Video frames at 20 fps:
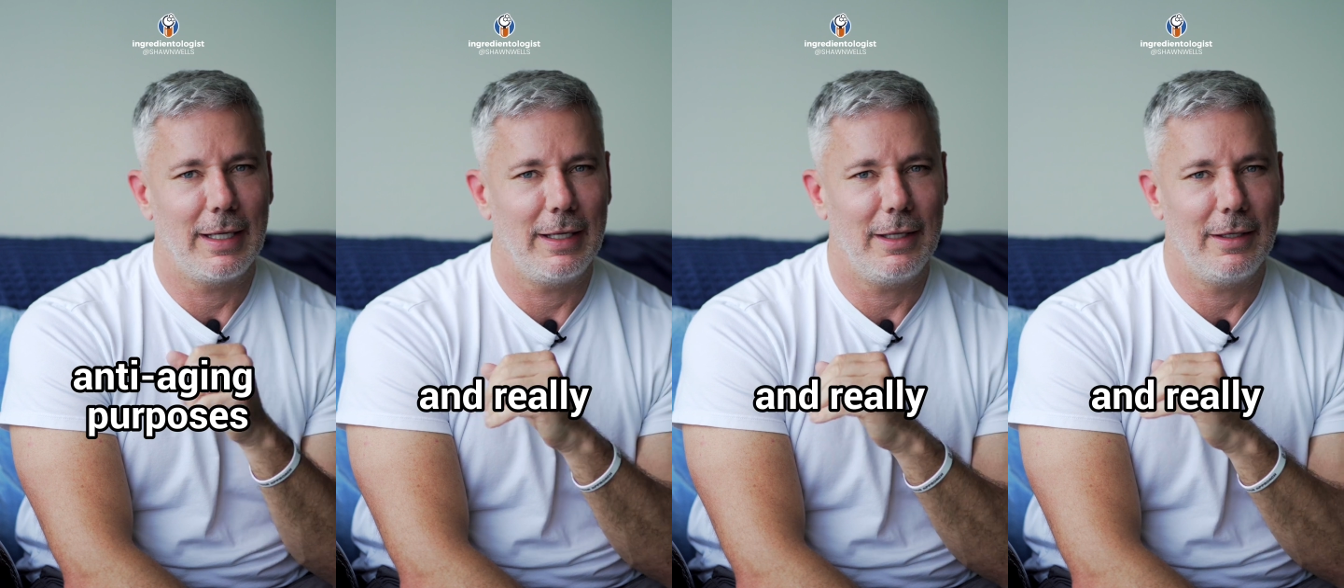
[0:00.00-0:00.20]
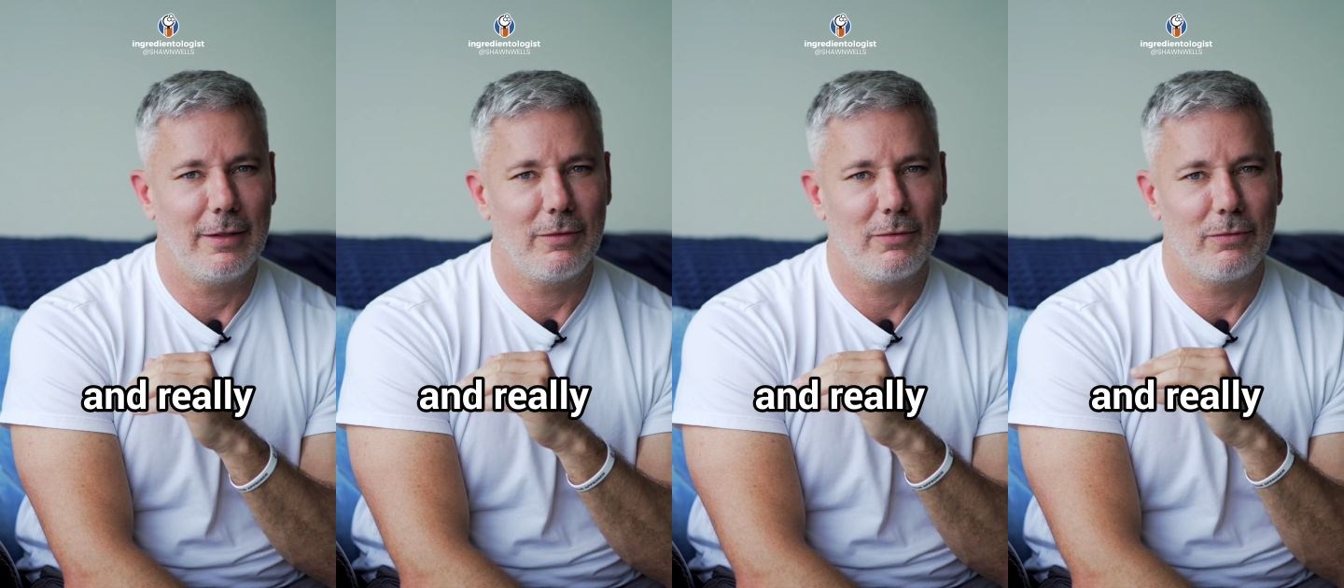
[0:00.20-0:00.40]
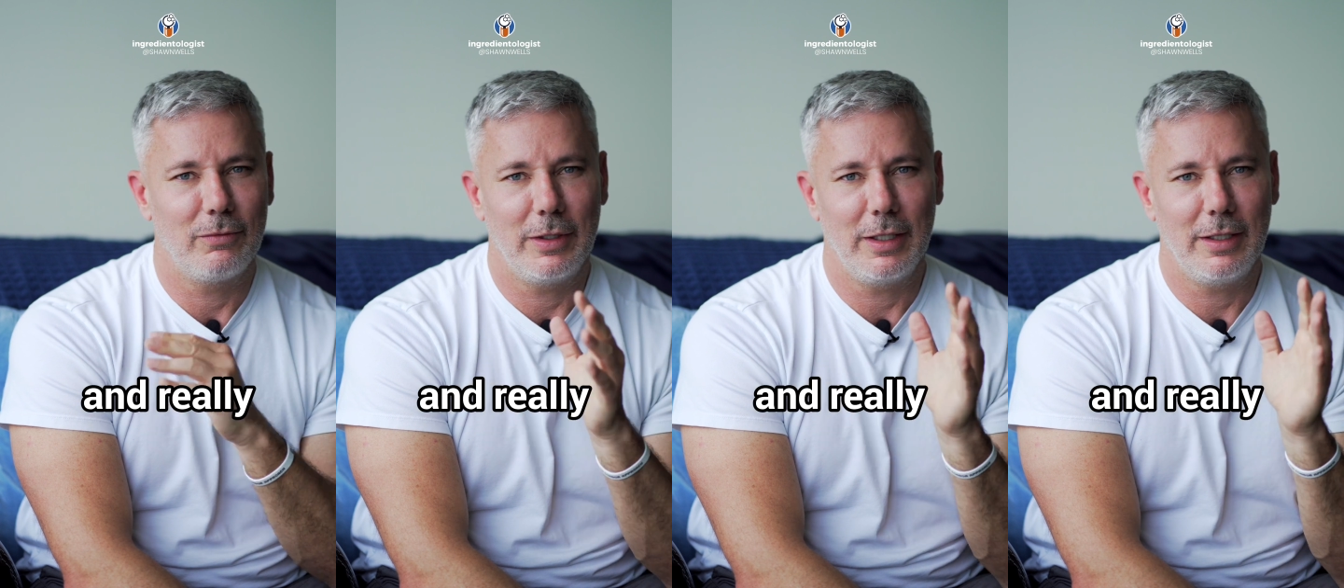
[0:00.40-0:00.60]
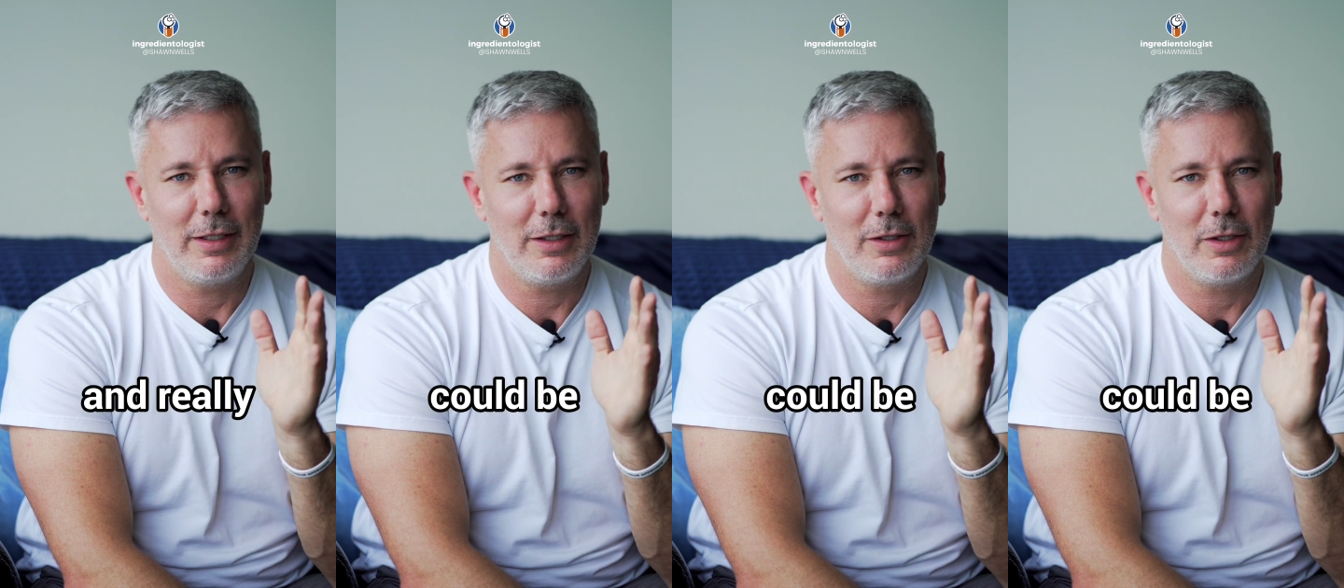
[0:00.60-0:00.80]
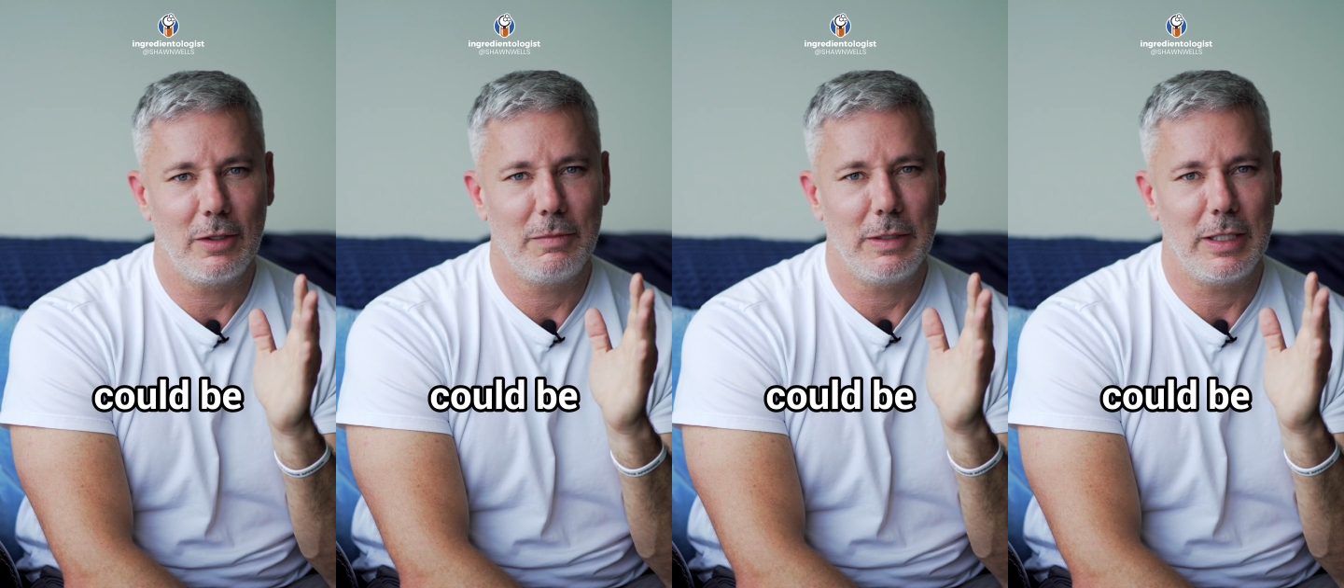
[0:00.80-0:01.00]
and
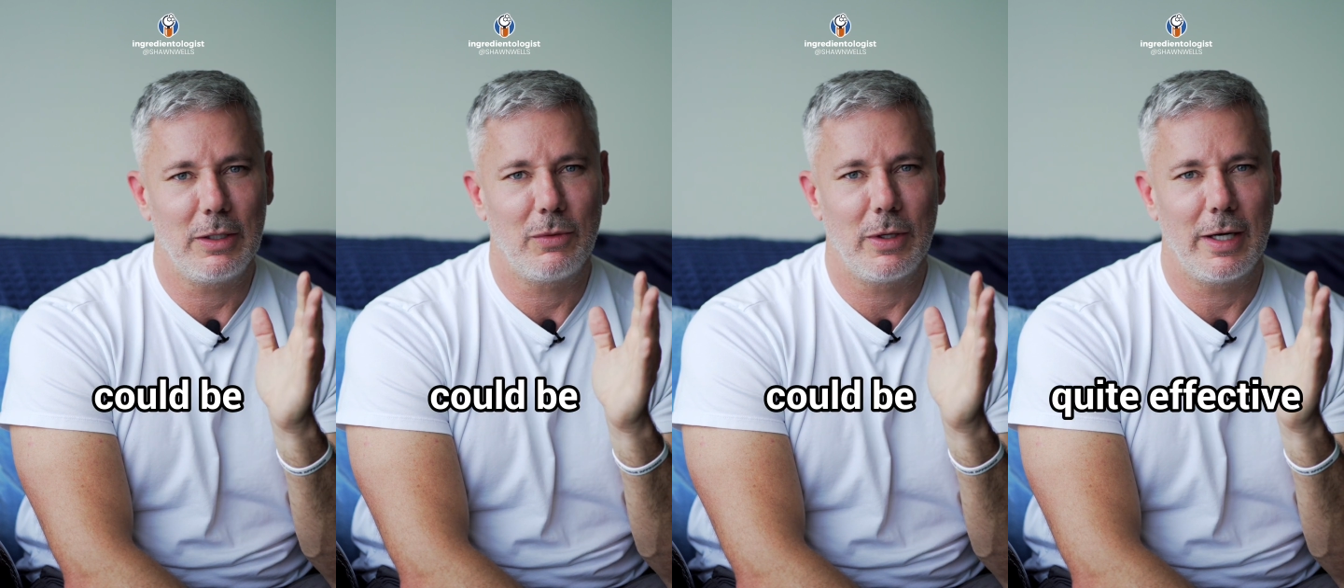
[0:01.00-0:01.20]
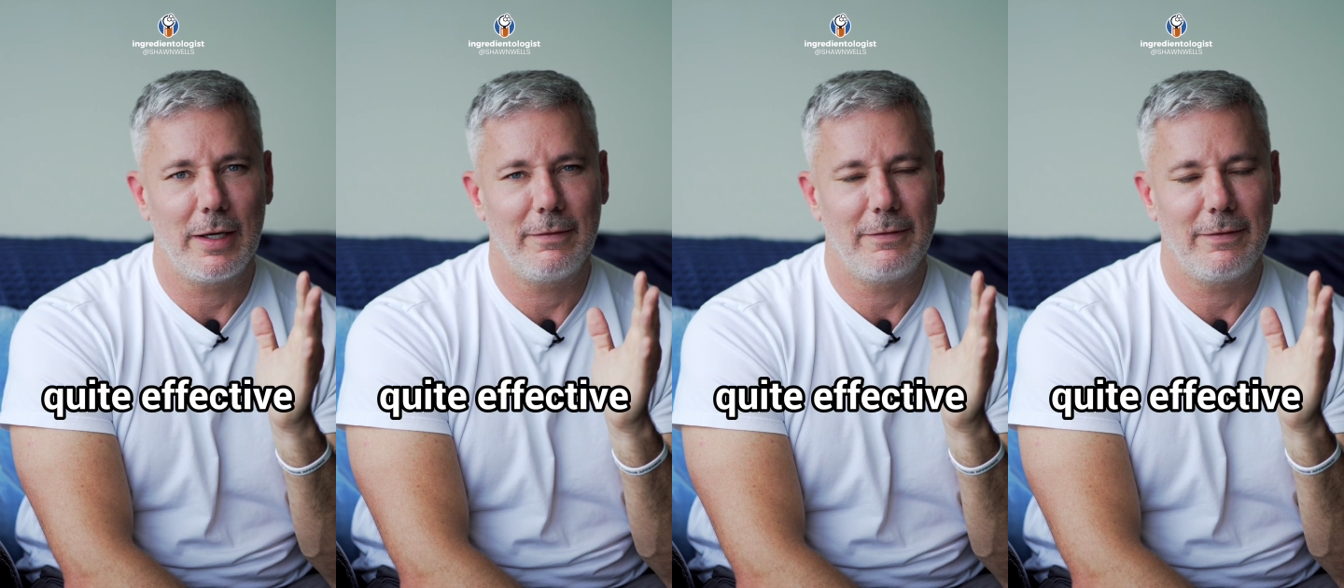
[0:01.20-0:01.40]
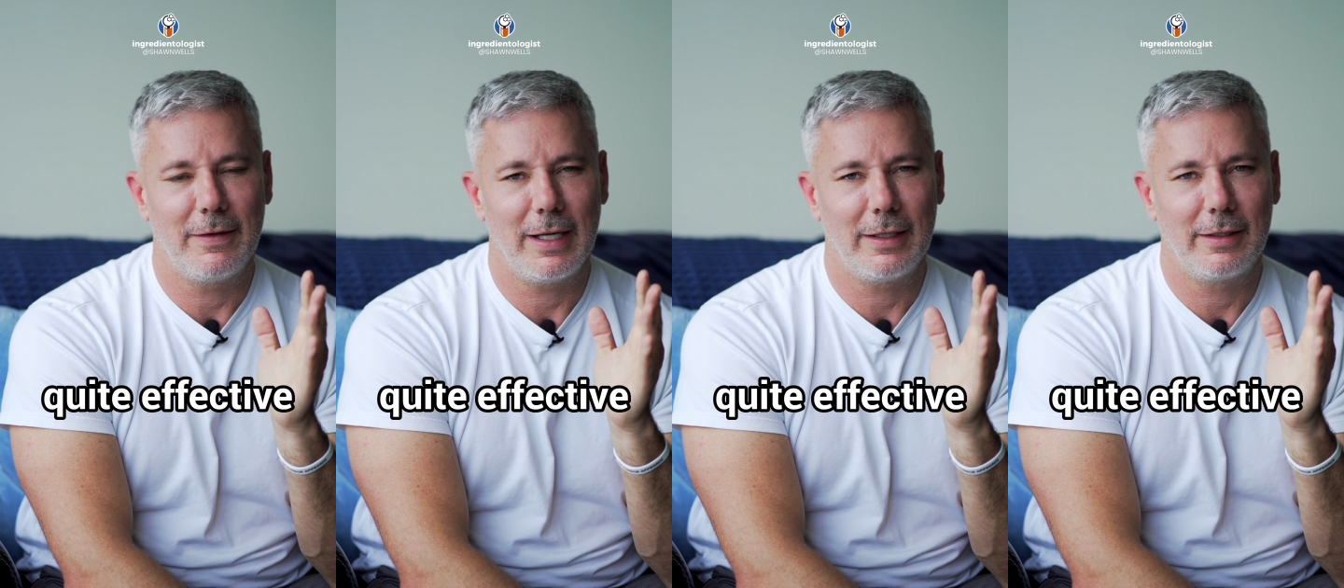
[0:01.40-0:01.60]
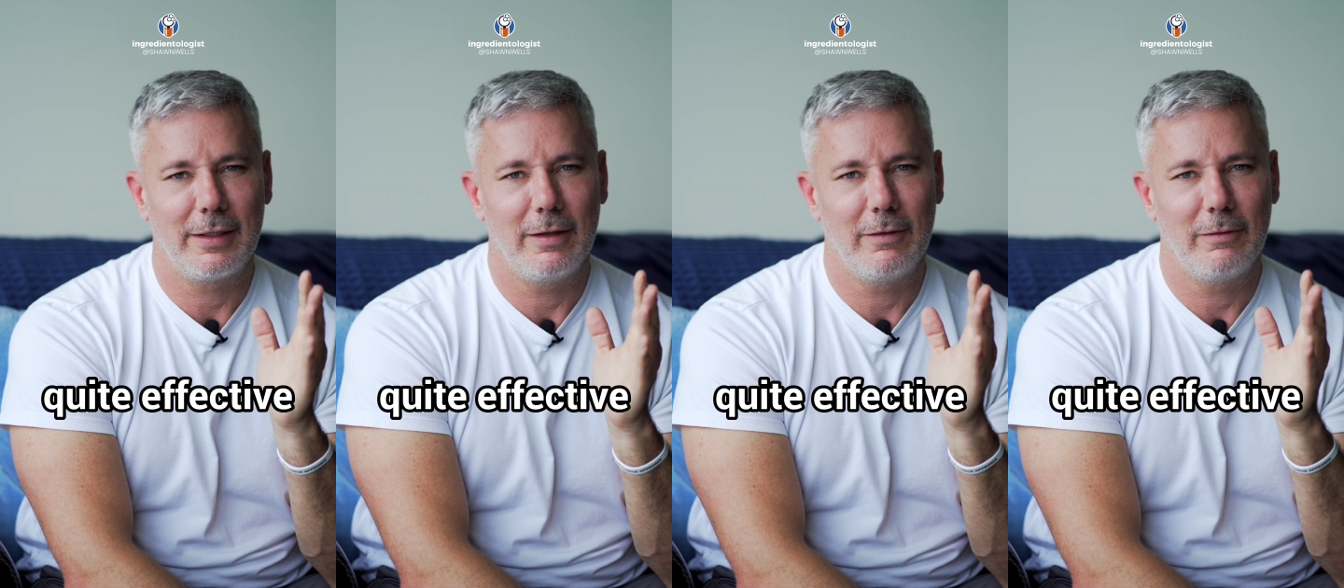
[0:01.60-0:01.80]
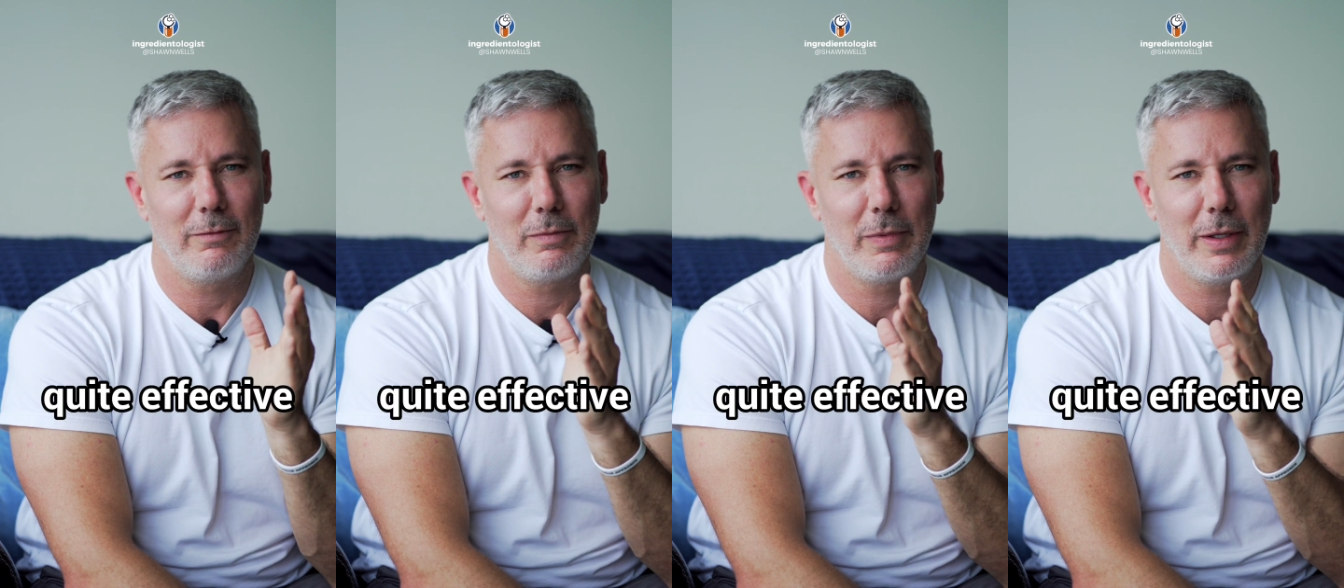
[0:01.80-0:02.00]
really could be quite
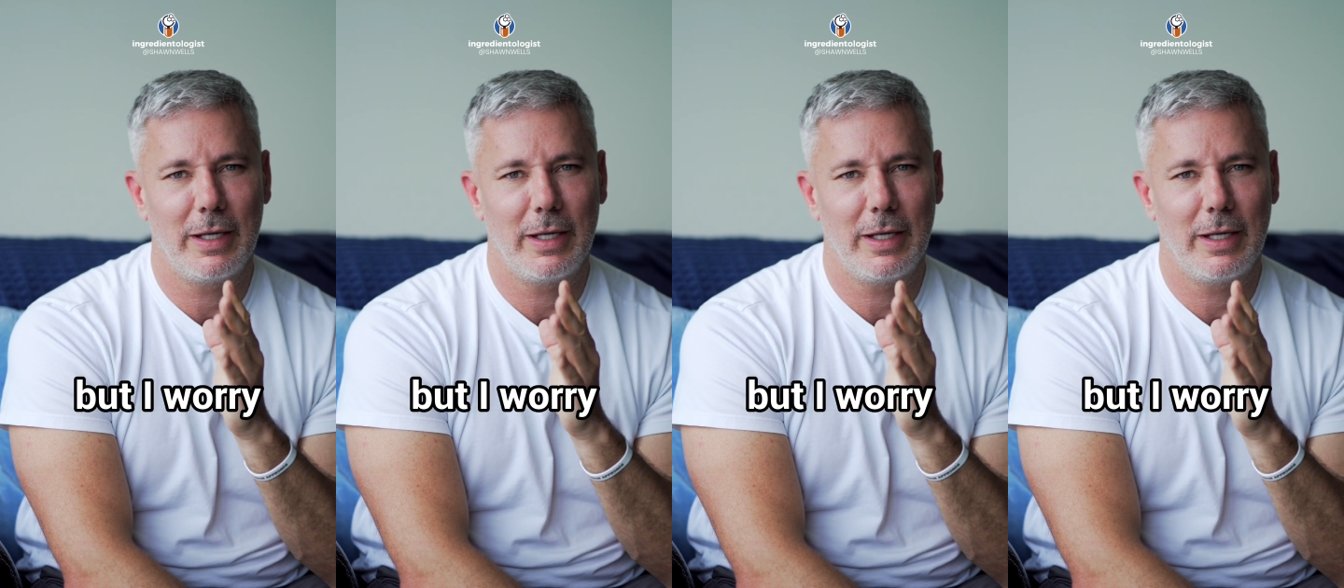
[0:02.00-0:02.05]
effective,